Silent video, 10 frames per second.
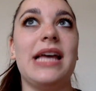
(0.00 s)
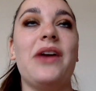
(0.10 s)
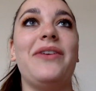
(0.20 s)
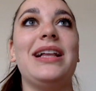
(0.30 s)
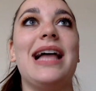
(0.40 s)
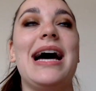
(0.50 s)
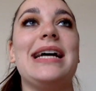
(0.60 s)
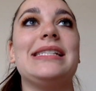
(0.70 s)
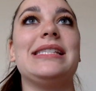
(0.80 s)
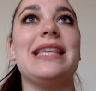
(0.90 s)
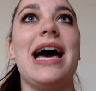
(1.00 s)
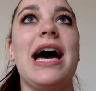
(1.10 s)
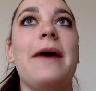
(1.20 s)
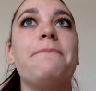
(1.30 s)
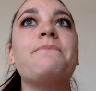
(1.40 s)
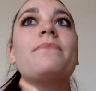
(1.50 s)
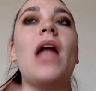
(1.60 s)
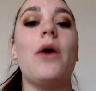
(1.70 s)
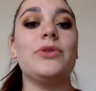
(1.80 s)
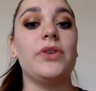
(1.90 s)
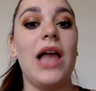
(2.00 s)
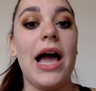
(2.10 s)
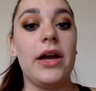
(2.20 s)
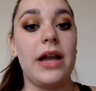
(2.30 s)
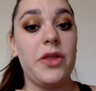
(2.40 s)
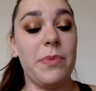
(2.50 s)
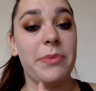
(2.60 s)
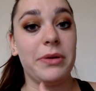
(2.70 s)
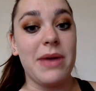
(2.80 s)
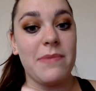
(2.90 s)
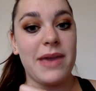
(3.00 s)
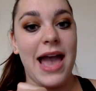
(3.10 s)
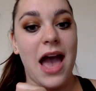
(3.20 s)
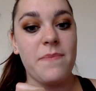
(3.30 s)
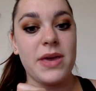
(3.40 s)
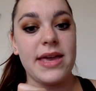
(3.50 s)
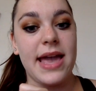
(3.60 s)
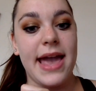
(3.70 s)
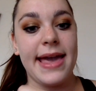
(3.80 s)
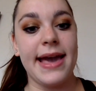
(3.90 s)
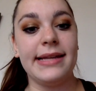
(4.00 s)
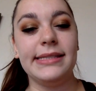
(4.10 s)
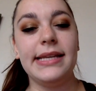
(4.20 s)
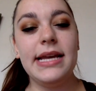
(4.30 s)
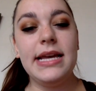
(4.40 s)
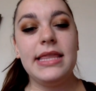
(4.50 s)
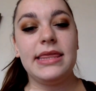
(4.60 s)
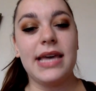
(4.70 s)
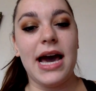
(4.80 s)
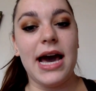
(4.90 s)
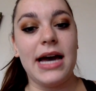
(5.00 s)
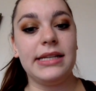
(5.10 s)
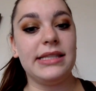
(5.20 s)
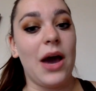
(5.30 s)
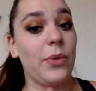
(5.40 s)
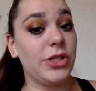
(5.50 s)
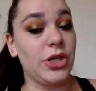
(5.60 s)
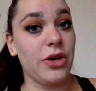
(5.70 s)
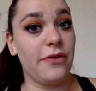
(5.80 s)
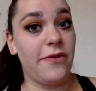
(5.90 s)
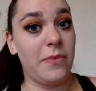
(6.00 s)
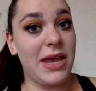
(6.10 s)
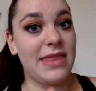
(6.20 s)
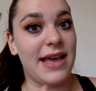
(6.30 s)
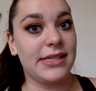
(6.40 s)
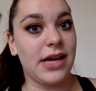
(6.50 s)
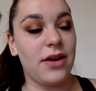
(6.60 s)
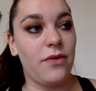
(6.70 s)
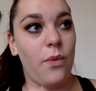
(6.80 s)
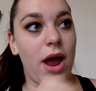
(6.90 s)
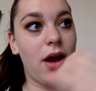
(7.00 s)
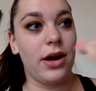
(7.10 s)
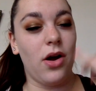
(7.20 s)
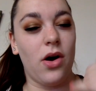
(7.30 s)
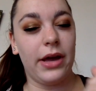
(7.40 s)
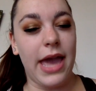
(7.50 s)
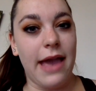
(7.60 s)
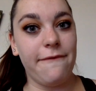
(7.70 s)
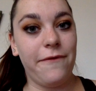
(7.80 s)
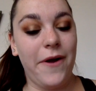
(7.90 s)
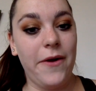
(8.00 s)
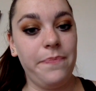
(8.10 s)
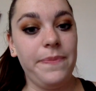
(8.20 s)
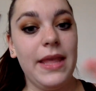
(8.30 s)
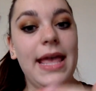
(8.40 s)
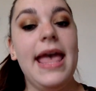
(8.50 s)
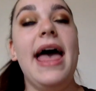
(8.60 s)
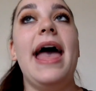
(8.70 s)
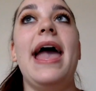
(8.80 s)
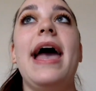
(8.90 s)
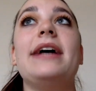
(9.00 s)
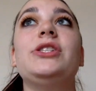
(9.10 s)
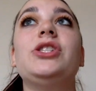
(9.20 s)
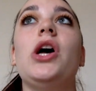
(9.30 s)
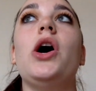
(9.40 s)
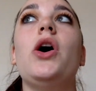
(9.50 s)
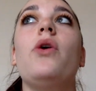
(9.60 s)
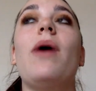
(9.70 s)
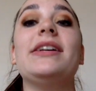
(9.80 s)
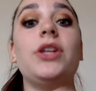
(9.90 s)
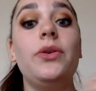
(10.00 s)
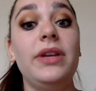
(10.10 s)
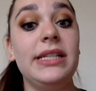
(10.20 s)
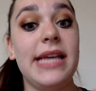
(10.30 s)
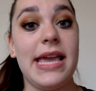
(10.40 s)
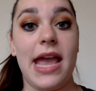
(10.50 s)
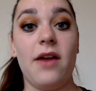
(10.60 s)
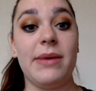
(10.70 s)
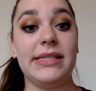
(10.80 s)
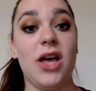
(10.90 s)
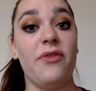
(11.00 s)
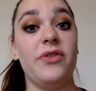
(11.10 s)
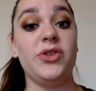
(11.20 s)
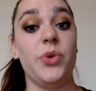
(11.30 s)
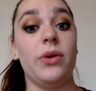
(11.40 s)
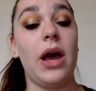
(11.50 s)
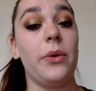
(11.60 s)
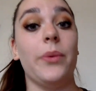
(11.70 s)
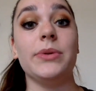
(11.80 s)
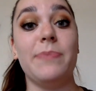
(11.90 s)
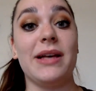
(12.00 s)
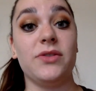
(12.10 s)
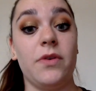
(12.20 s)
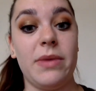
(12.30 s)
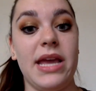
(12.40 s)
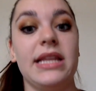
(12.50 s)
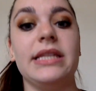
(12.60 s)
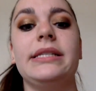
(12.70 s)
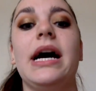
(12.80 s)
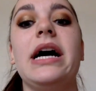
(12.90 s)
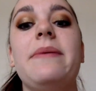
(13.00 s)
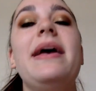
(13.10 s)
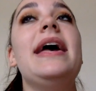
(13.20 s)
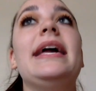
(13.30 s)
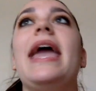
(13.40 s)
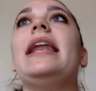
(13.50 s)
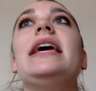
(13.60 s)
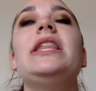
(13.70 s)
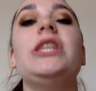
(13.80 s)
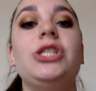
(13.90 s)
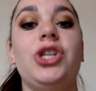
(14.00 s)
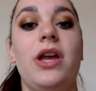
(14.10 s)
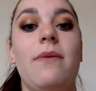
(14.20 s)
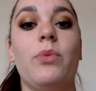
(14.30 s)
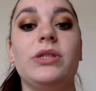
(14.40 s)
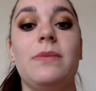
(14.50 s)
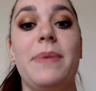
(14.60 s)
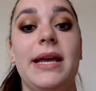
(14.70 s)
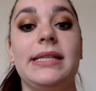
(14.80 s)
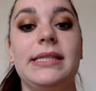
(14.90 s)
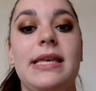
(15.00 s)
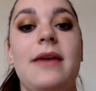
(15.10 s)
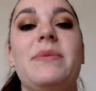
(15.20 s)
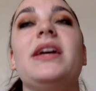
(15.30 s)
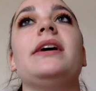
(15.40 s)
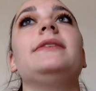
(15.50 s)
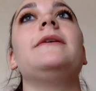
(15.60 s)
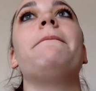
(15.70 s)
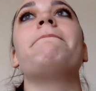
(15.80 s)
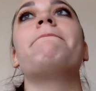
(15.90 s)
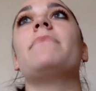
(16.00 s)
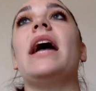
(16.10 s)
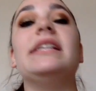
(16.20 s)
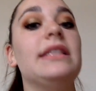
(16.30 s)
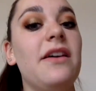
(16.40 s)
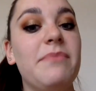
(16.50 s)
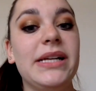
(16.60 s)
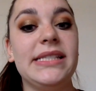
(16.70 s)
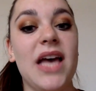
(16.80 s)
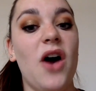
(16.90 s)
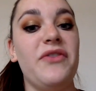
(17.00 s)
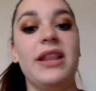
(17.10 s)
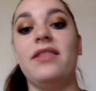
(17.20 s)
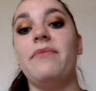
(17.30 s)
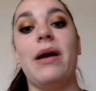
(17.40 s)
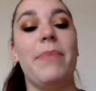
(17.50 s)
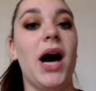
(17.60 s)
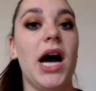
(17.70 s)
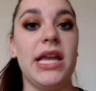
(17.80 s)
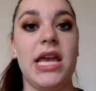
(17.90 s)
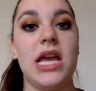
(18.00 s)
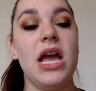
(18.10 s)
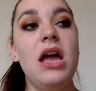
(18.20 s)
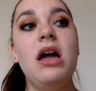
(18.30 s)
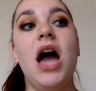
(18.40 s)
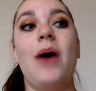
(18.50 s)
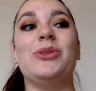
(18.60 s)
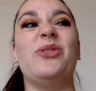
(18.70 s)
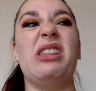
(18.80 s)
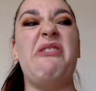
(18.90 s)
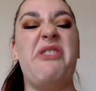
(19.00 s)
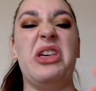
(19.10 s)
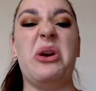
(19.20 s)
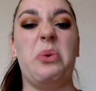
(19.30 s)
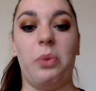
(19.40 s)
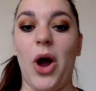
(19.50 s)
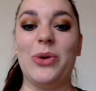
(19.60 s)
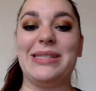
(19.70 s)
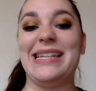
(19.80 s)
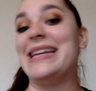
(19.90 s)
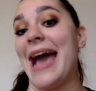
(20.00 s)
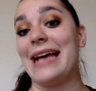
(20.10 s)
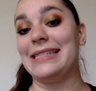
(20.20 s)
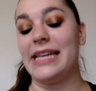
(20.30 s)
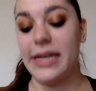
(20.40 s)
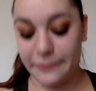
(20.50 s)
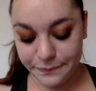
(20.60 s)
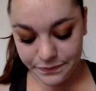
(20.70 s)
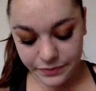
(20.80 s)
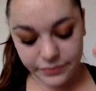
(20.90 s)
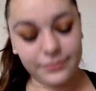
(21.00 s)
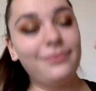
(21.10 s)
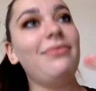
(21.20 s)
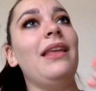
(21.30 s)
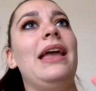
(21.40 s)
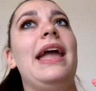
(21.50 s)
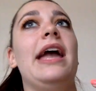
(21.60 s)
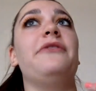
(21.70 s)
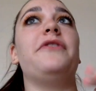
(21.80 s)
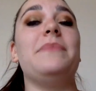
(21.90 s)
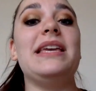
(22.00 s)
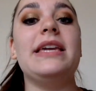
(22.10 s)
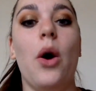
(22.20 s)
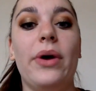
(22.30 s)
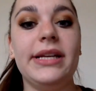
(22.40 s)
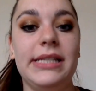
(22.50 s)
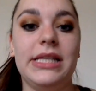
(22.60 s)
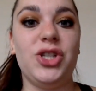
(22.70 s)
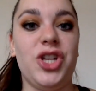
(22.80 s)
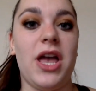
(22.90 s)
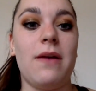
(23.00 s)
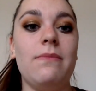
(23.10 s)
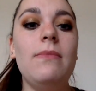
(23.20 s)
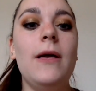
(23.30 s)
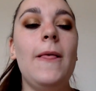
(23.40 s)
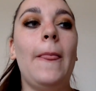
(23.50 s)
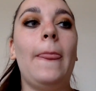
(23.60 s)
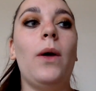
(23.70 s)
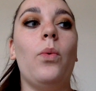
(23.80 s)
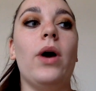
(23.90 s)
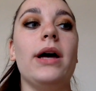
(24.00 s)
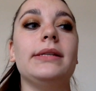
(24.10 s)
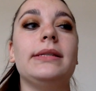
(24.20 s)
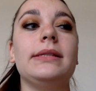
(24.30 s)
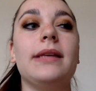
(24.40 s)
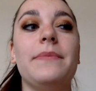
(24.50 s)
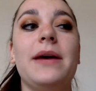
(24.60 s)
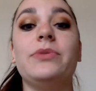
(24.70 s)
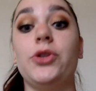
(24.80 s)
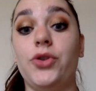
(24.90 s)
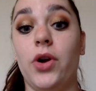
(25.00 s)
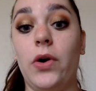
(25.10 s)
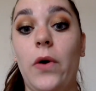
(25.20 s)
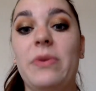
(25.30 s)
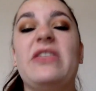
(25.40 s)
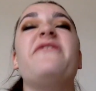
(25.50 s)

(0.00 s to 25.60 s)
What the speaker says: I realized that I was relying on other people to make me happy, and that wasn't good for me. And that's kind of where it all came from. And so I started really taking care of myself and doing kind of what was best for me. And at the time, getting in the gym was the biggest thing because I didn't love myself. I didn't love my body. I was really feeling gross and nasty. And for me, going into the gym was sometimes a struggle, but the